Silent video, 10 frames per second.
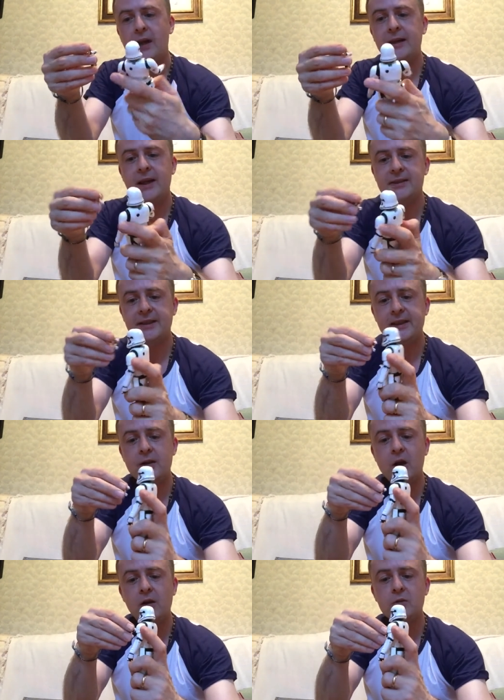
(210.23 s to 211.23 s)
yes, you
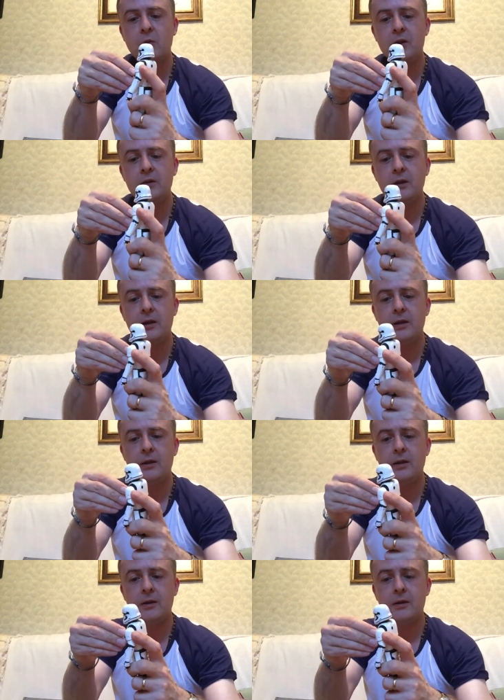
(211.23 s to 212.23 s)
can hold one.
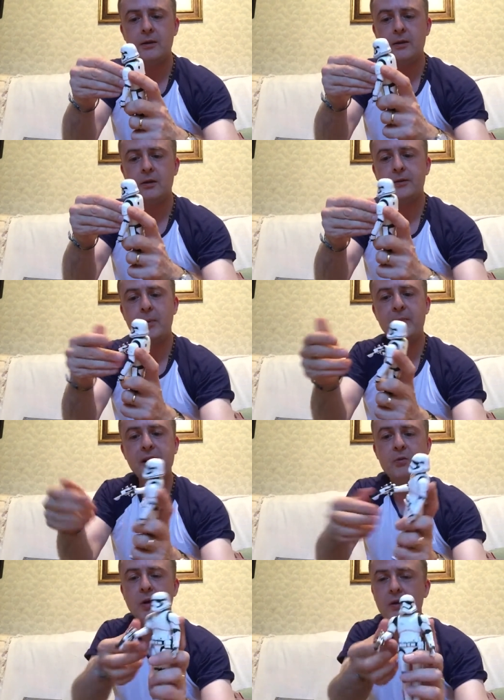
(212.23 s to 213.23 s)
Hold the
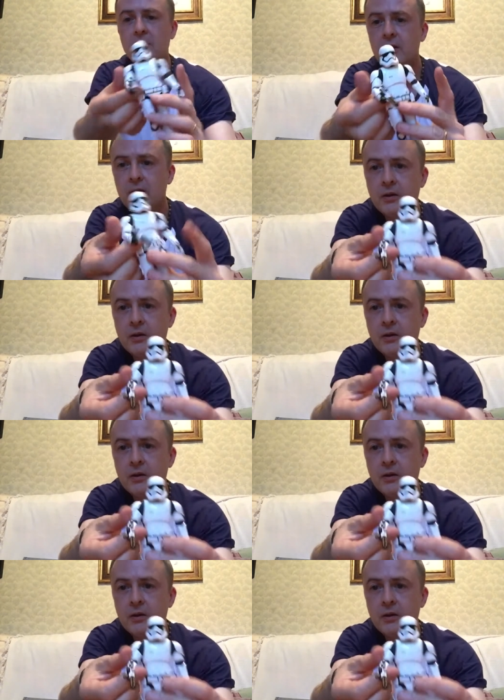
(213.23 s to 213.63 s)
big one.